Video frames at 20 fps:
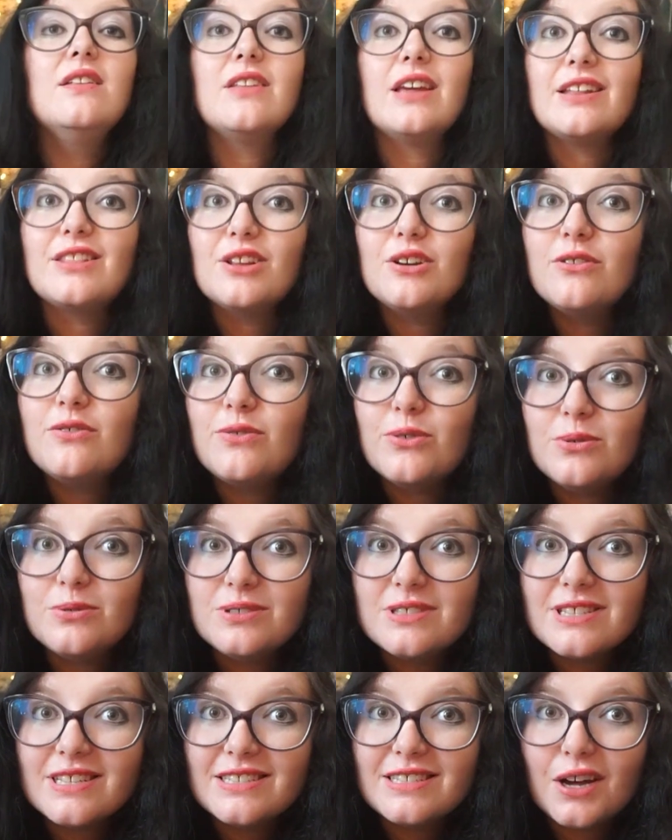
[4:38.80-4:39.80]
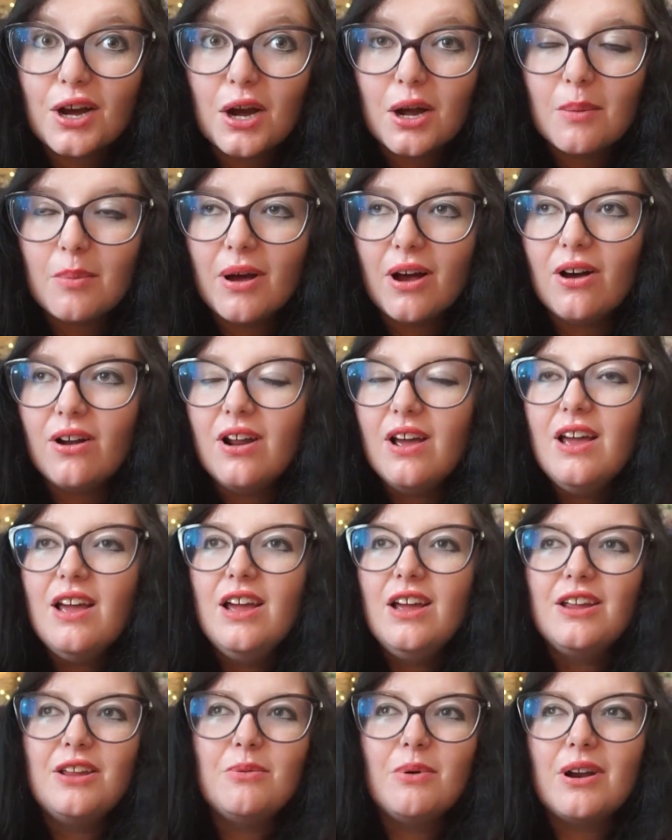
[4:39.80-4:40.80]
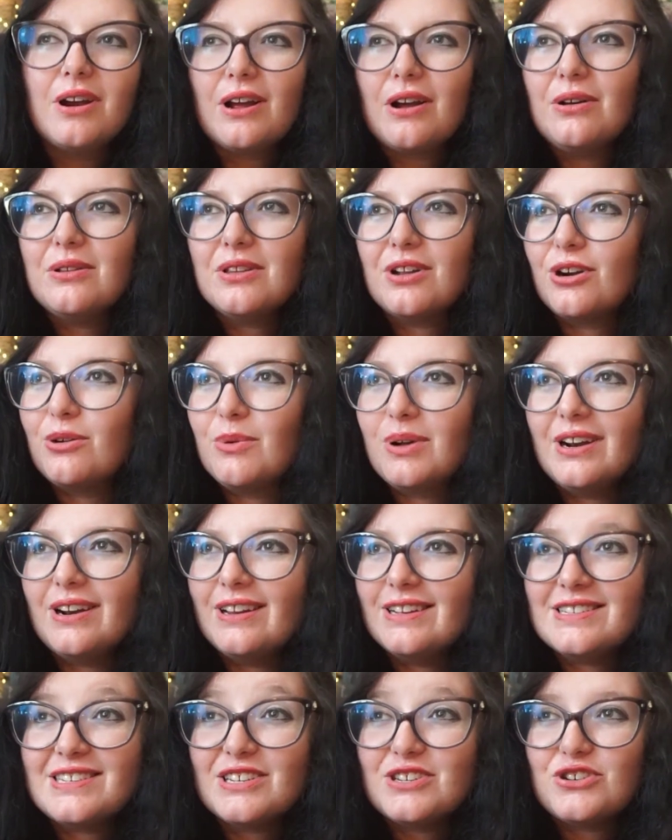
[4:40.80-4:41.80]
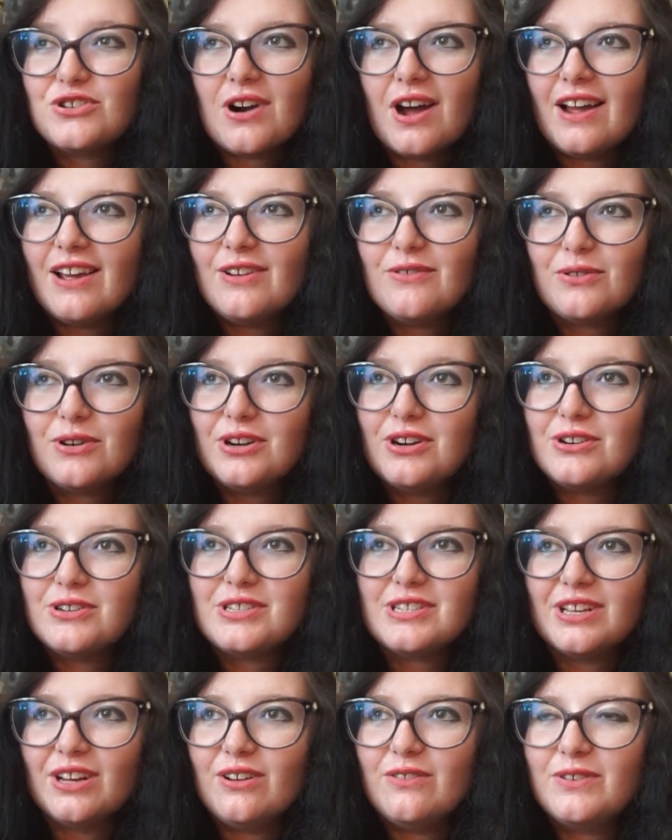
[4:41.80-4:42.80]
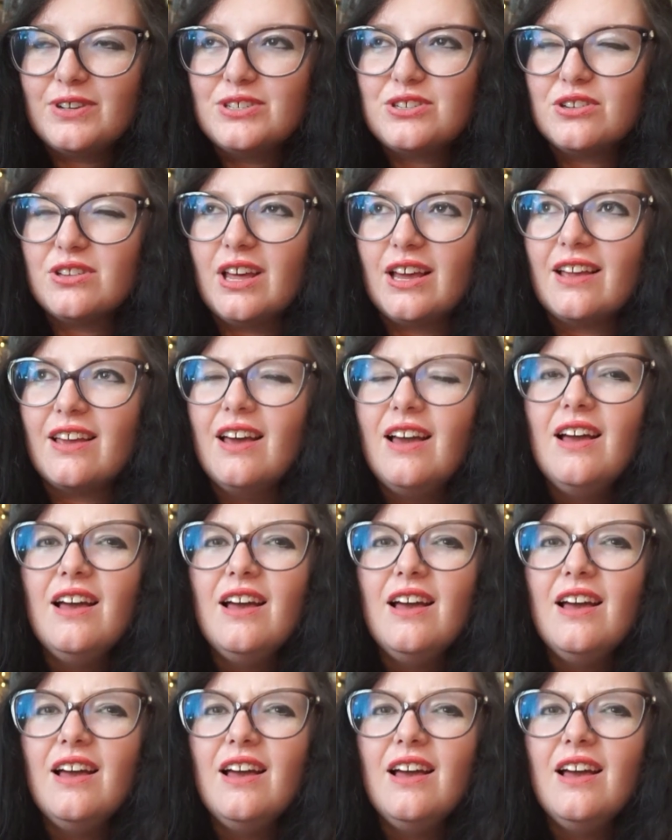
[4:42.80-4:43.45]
The foods they talk about, you want to go learn what it is and try it for yourself, because you're